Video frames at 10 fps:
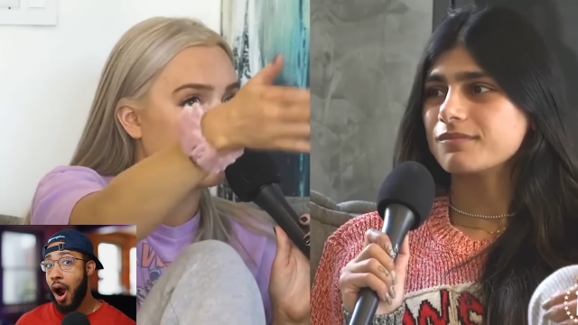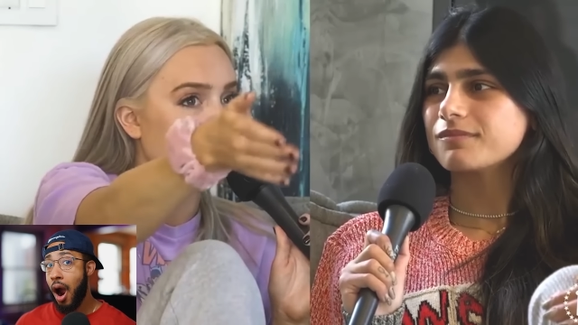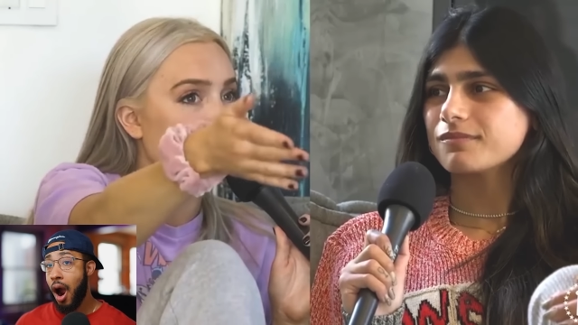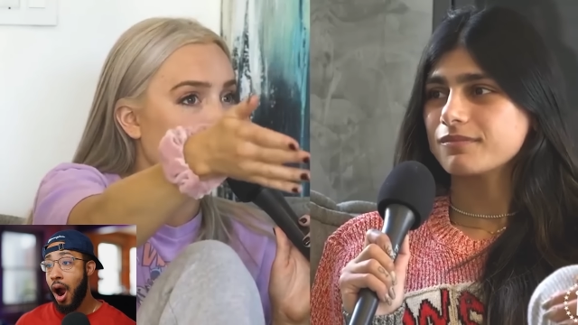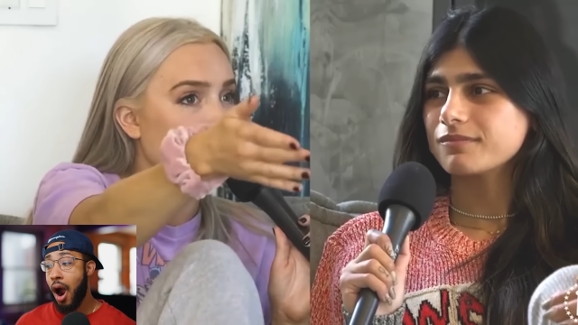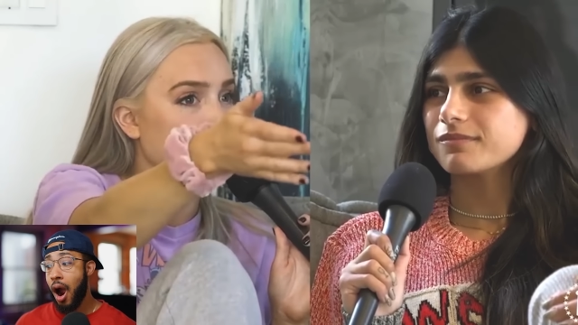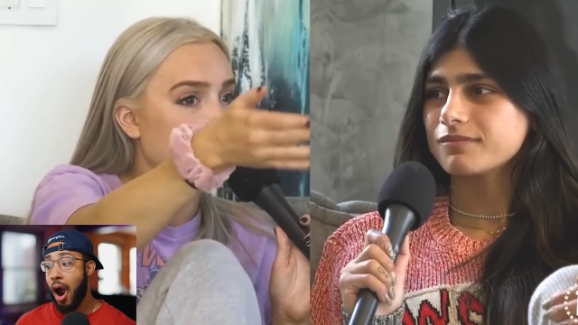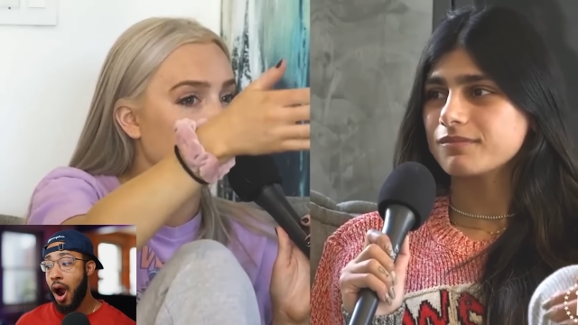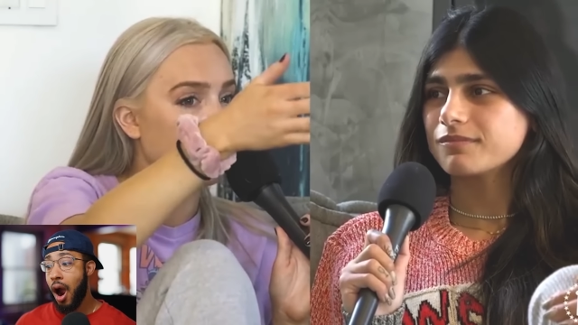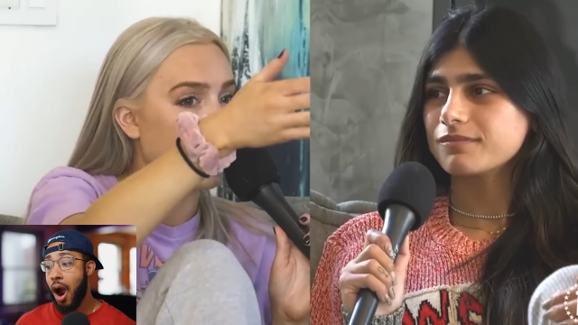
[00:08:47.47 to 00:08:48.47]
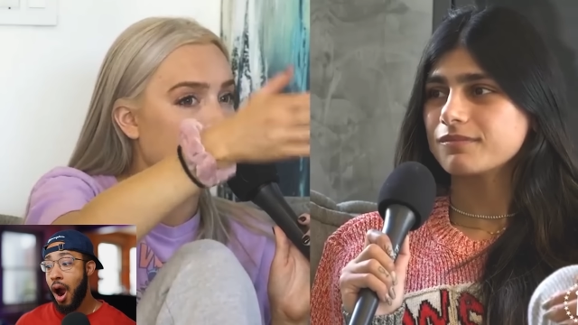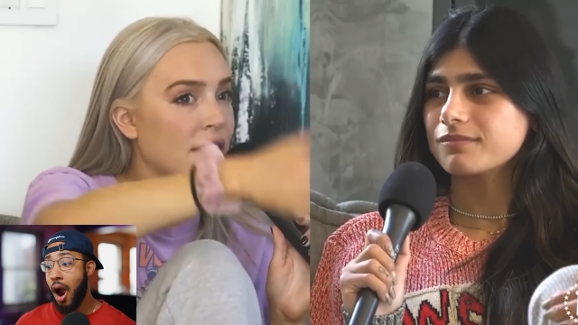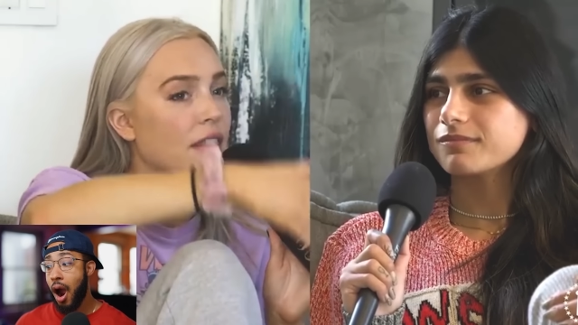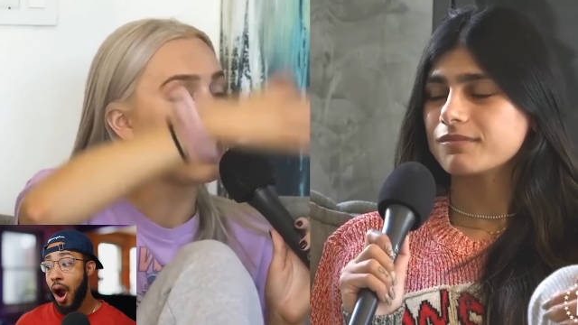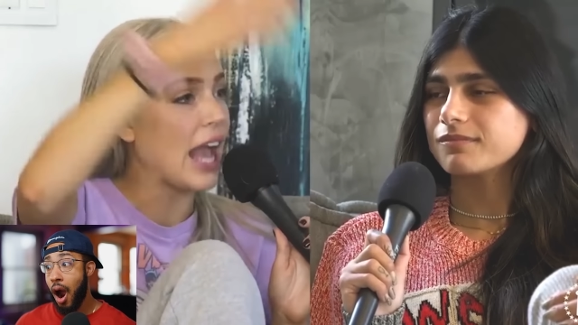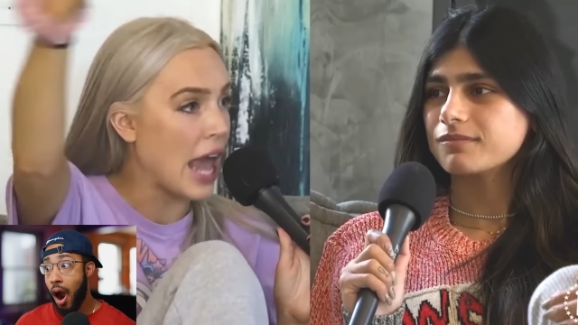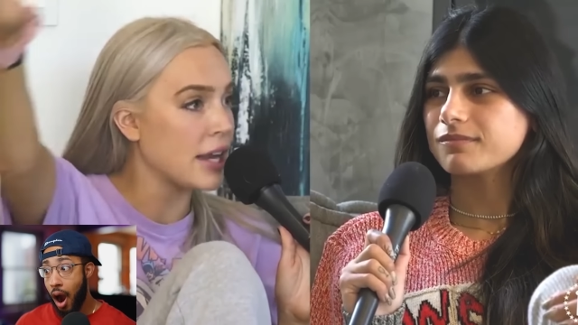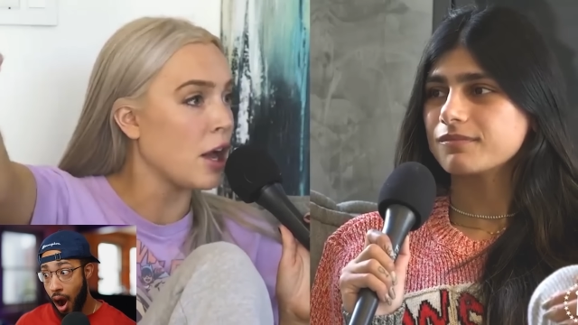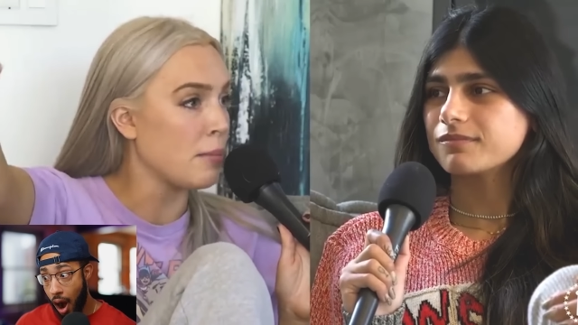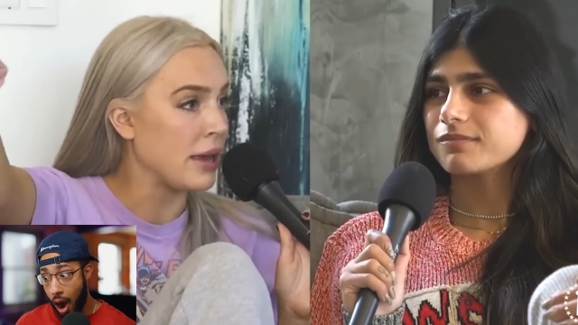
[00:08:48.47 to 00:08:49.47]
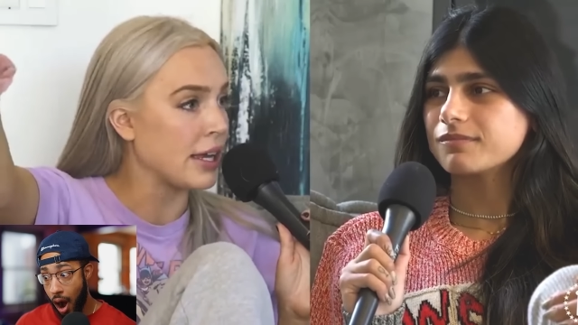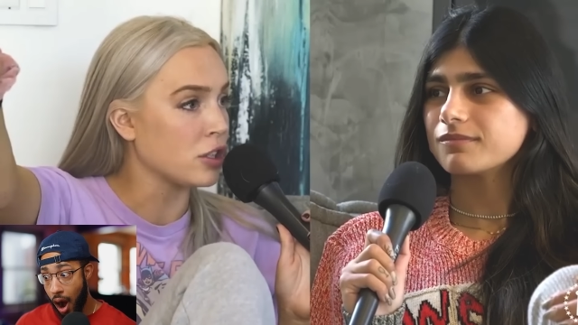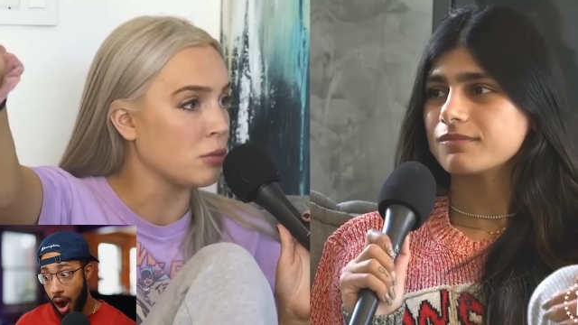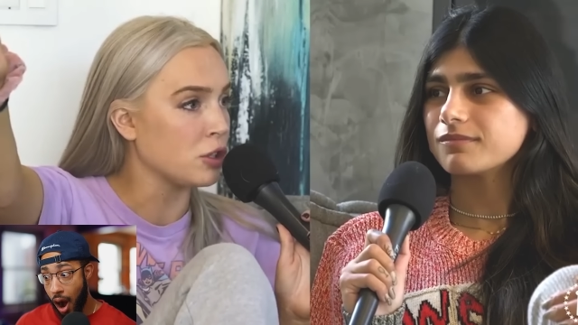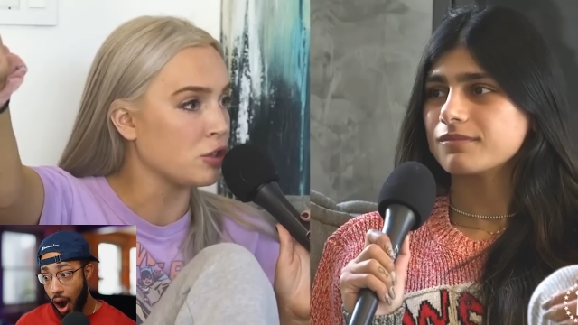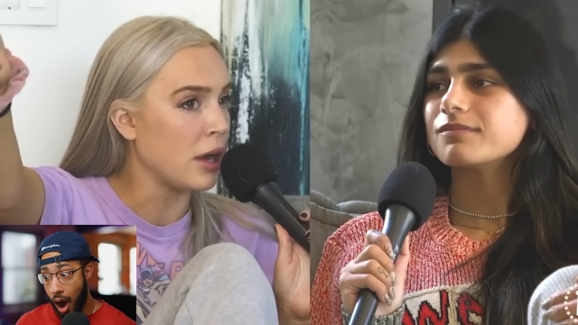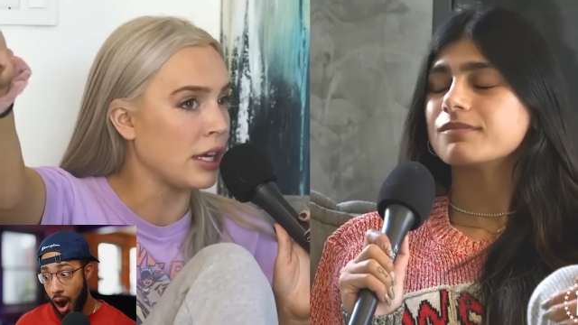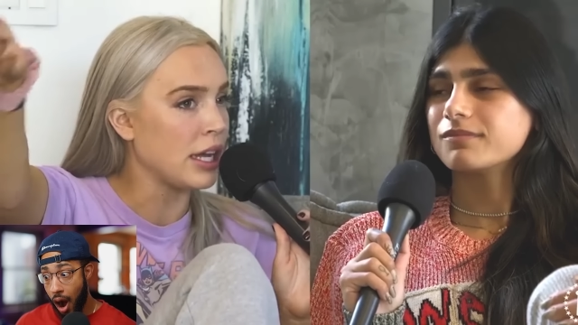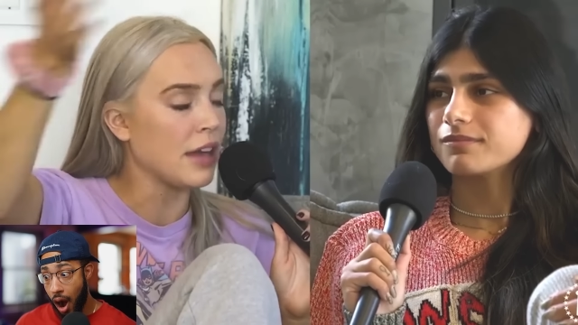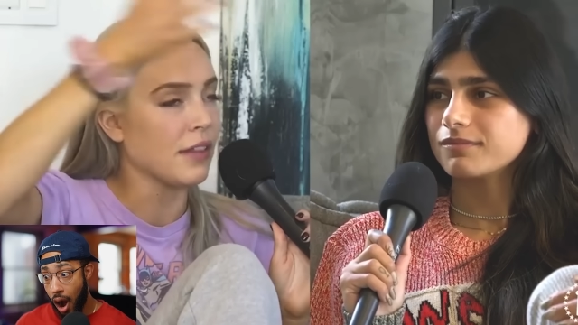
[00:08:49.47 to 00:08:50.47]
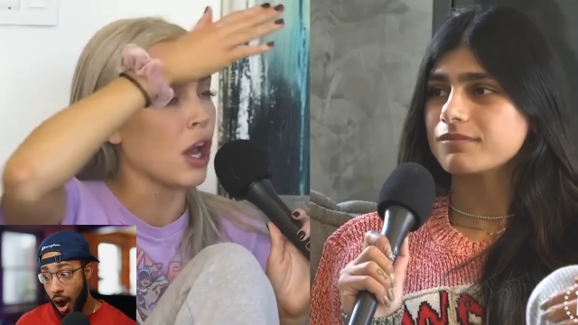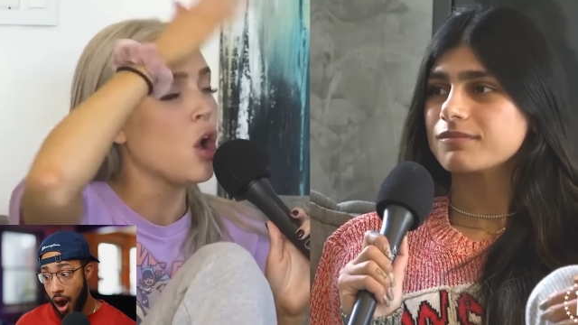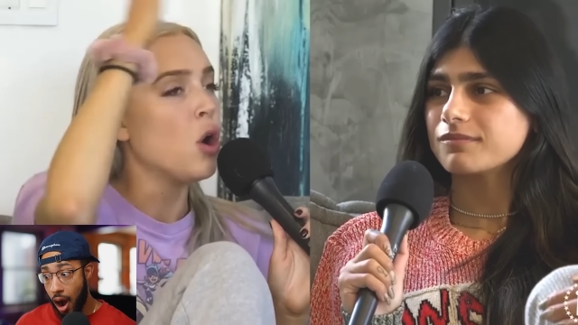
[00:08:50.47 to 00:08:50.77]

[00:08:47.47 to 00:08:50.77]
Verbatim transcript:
Speaker 1: the videos that you made and then they ended up making so much money and like